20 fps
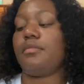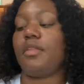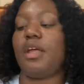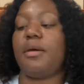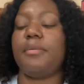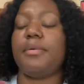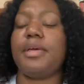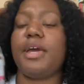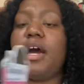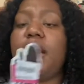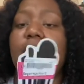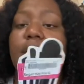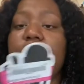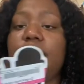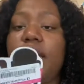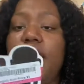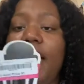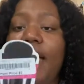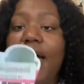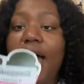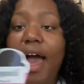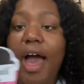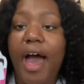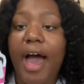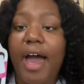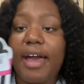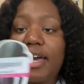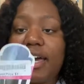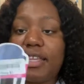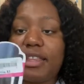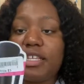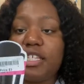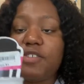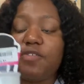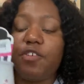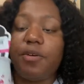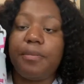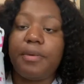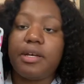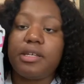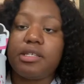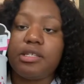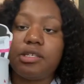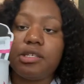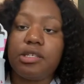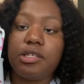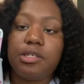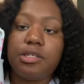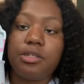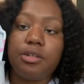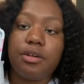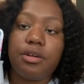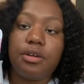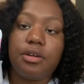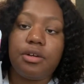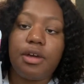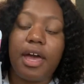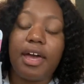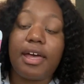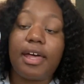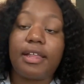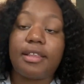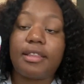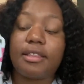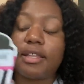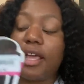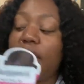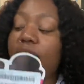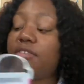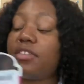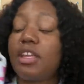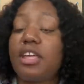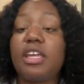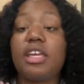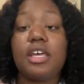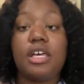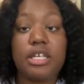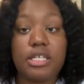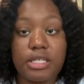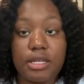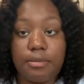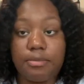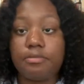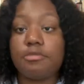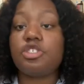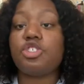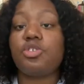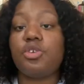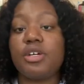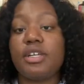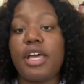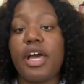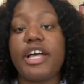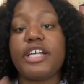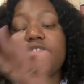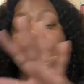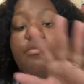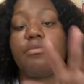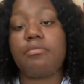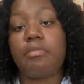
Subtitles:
Well, y'all, I got this for my sister. I got, now everything else I'm showing y'all is from